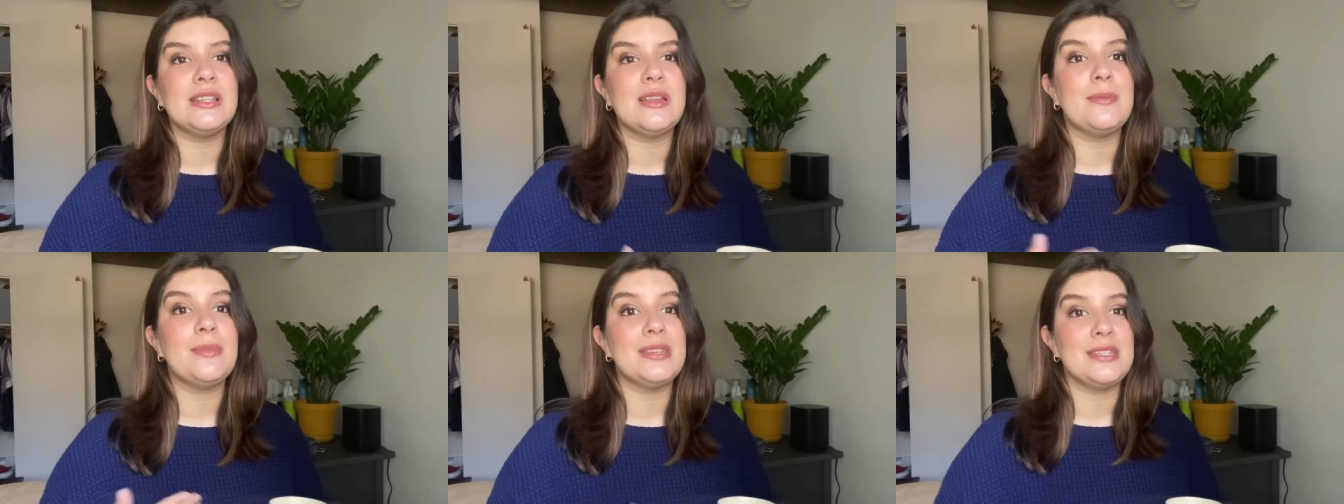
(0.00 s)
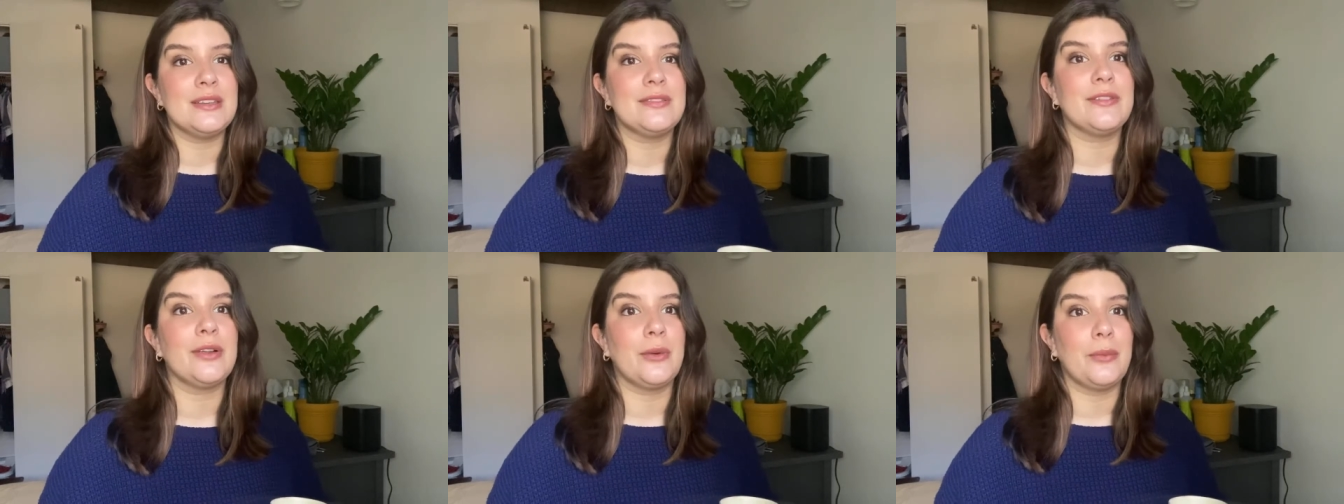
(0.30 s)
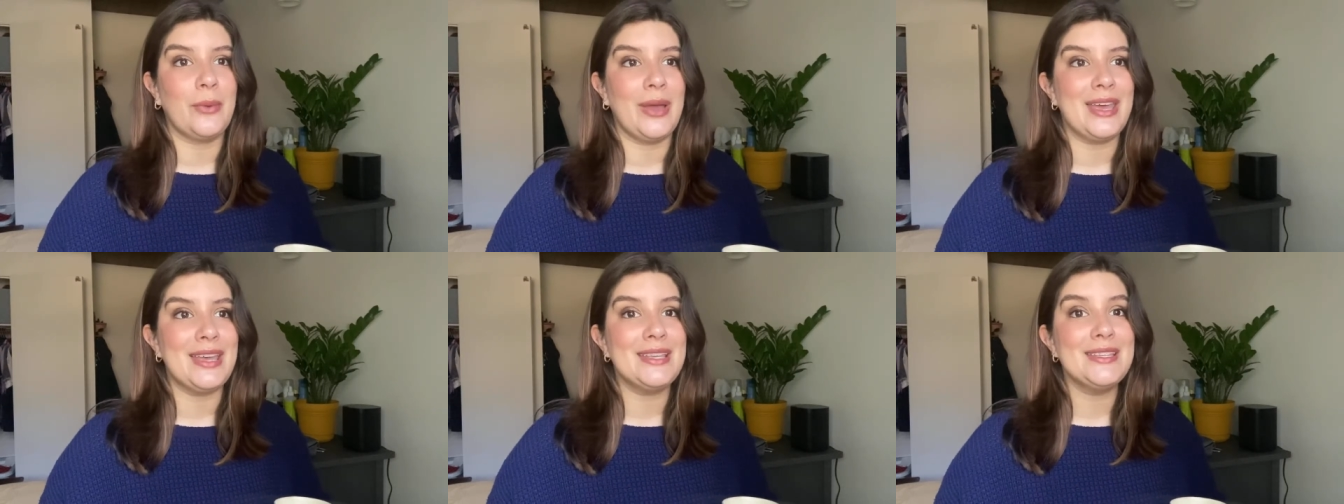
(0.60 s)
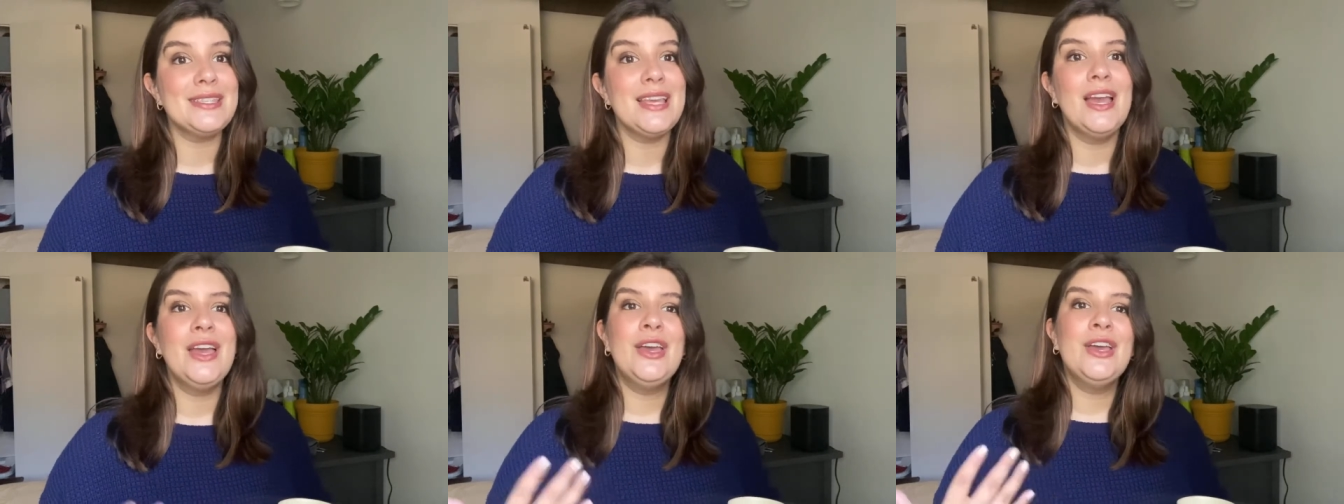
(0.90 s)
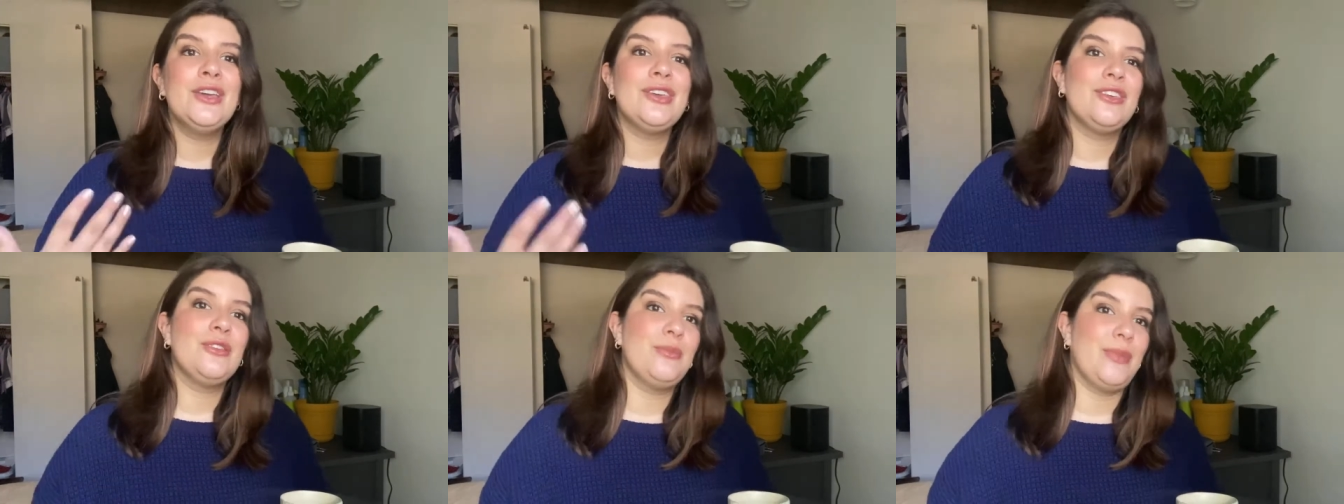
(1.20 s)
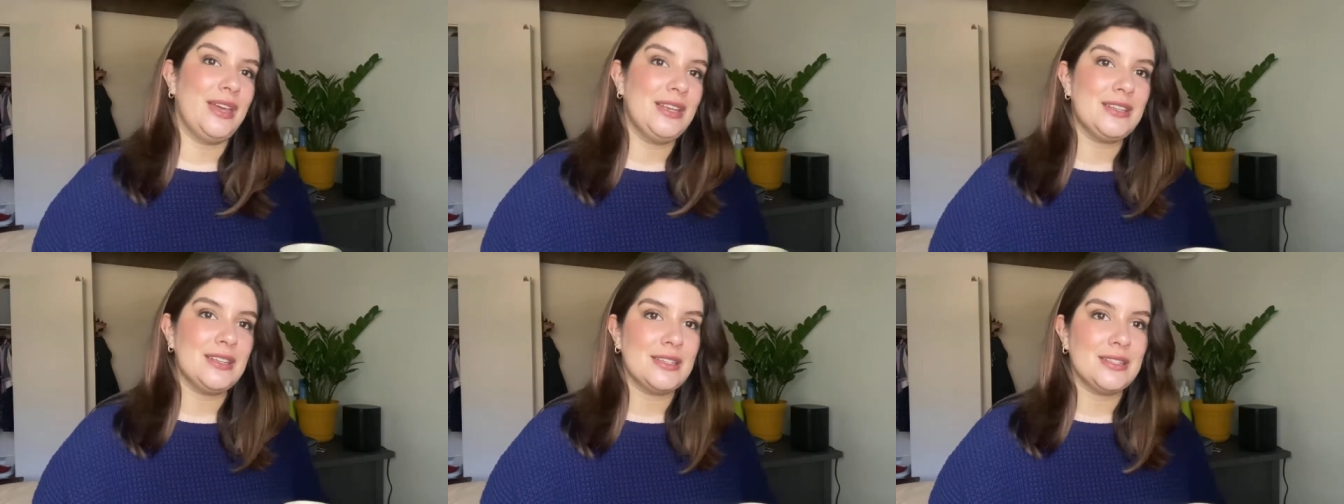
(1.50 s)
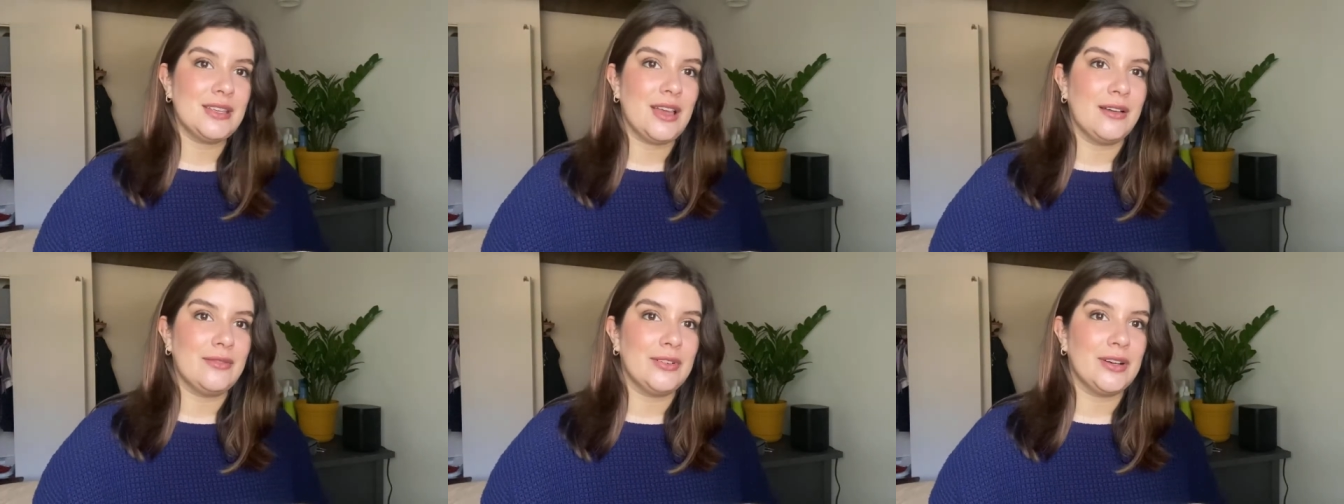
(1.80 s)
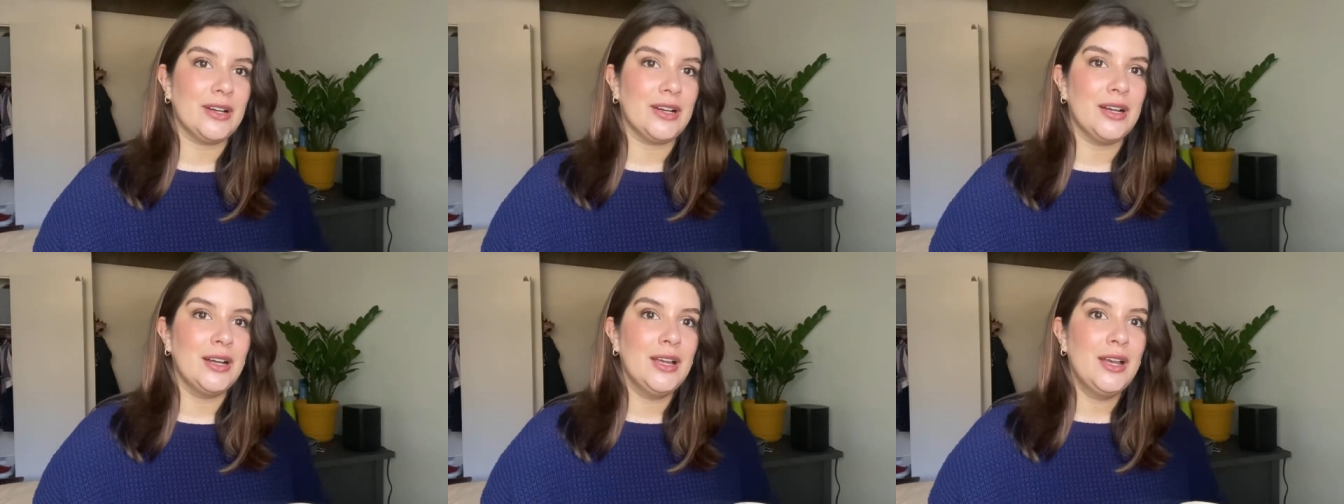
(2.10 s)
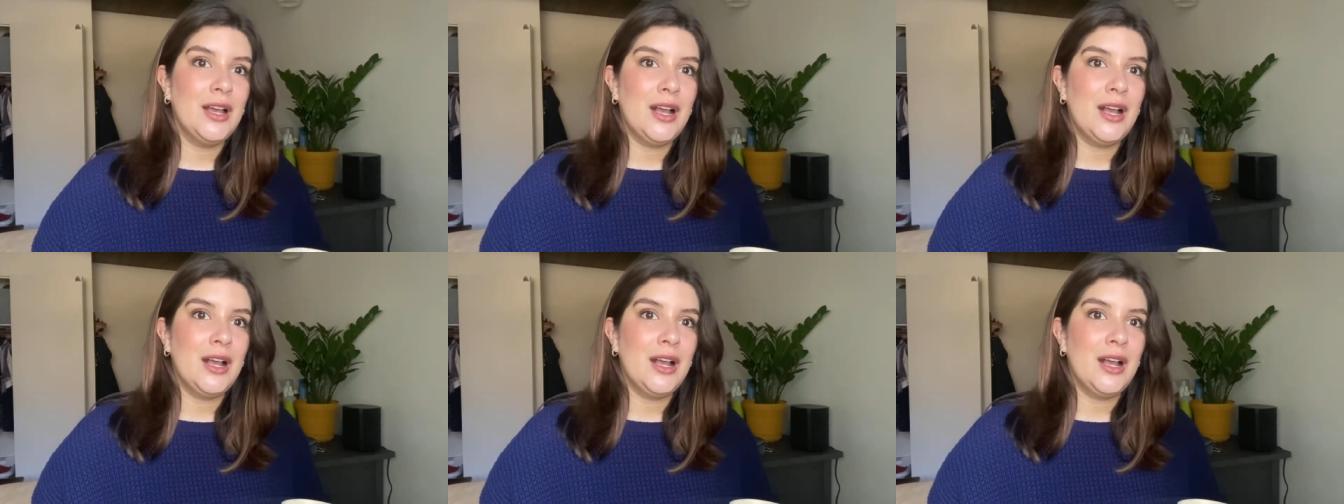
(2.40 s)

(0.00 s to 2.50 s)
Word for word: them in different ways, you might discover